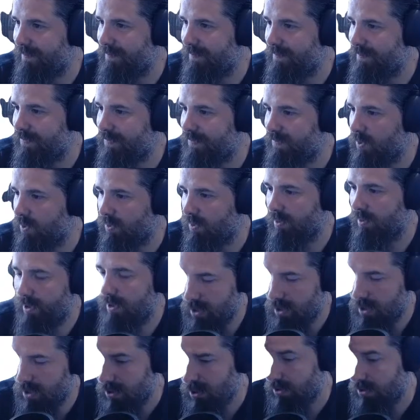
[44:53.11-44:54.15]
Or a lot
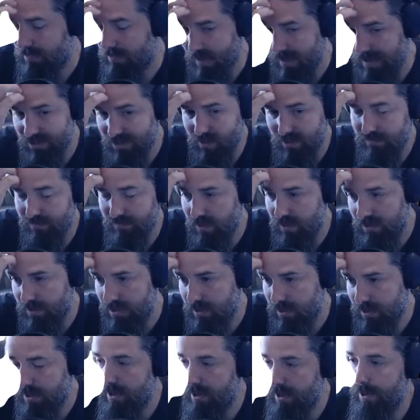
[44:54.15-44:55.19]
of that stuff, rather.
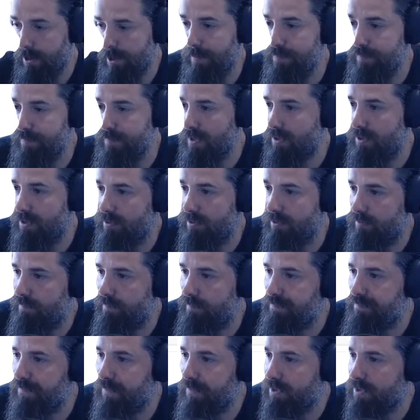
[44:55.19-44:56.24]
And
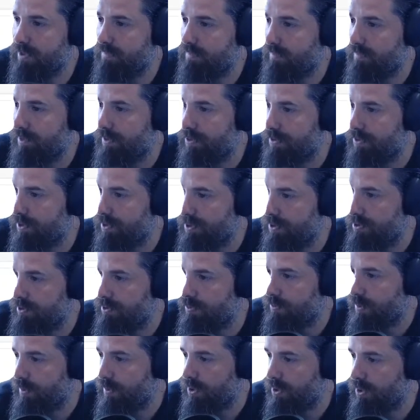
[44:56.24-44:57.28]
some folks that use
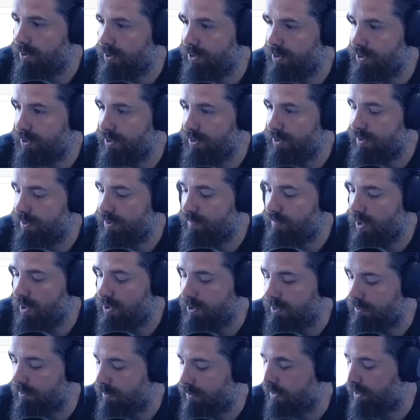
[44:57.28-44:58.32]
Box and work on
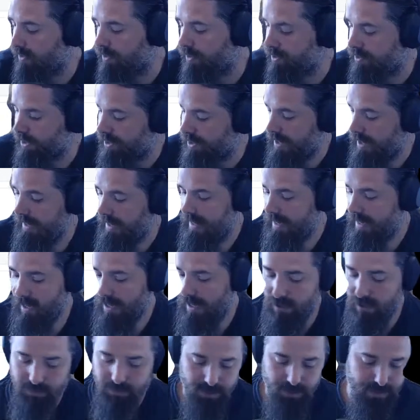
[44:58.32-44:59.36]
Box helped
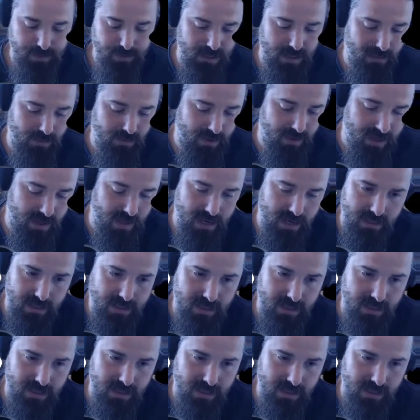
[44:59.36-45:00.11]
me with that.